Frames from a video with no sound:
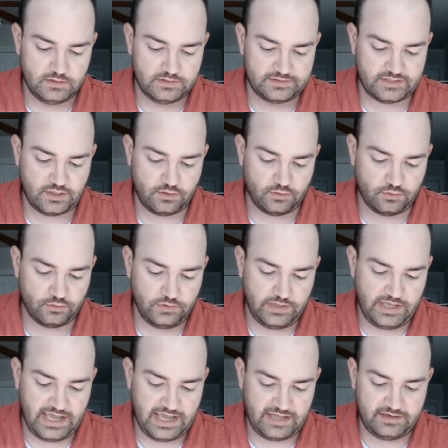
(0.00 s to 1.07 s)
So,
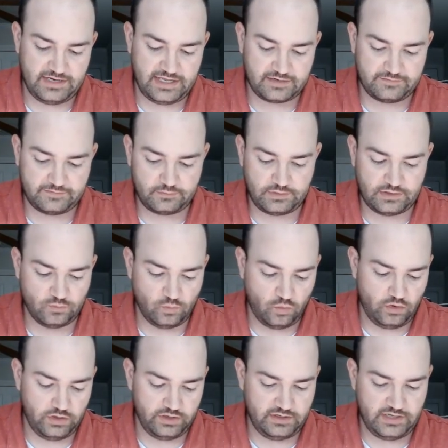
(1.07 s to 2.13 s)
at negative 3 and
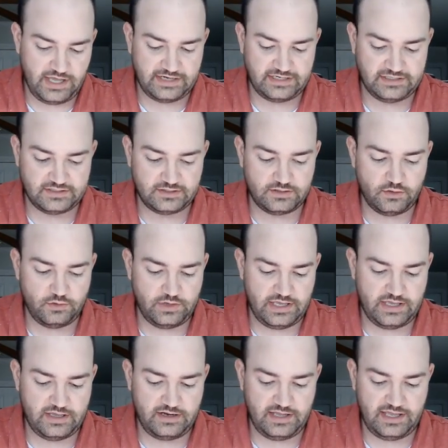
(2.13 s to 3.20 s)
1, I need to go
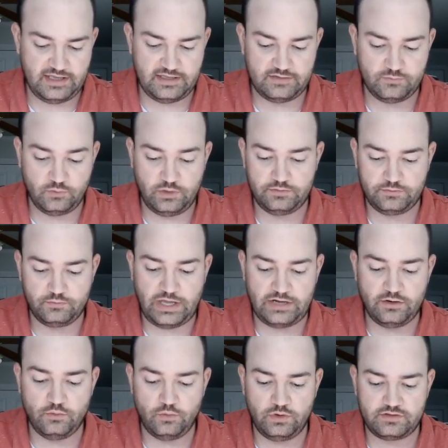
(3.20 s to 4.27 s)
ahead and, well, I
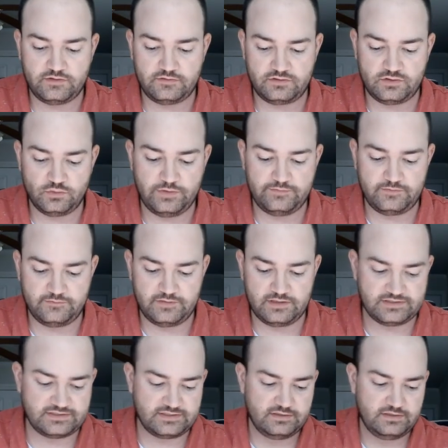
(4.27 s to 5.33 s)
know what the derivative
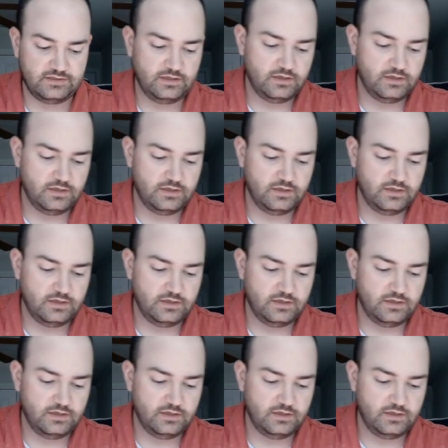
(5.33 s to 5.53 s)
is.